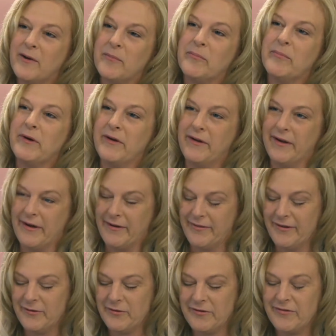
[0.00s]
But yeah,
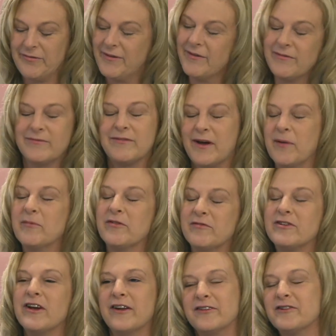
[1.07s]
the times
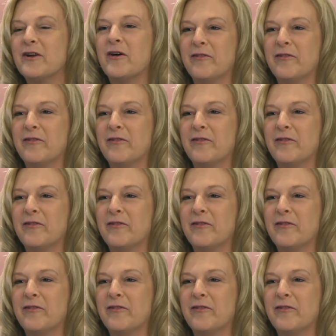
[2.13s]
have changed.